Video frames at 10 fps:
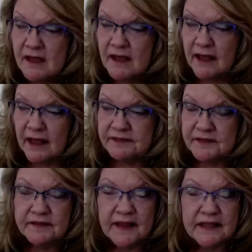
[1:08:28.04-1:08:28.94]
And
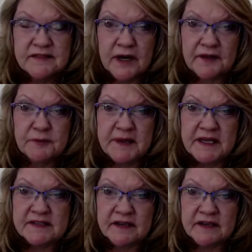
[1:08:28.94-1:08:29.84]
that's one other
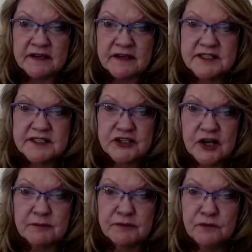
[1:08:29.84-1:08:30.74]
piece that I want to touch
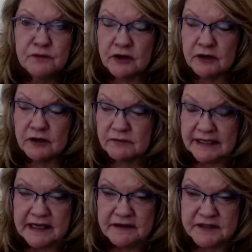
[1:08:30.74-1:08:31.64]
on before we
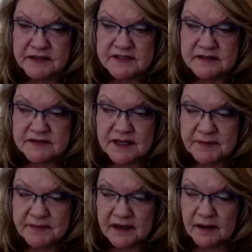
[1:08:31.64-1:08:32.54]
leave, is
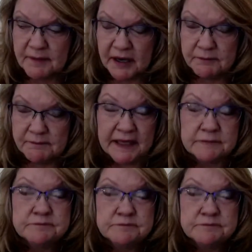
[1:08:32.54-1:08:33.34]
something about men.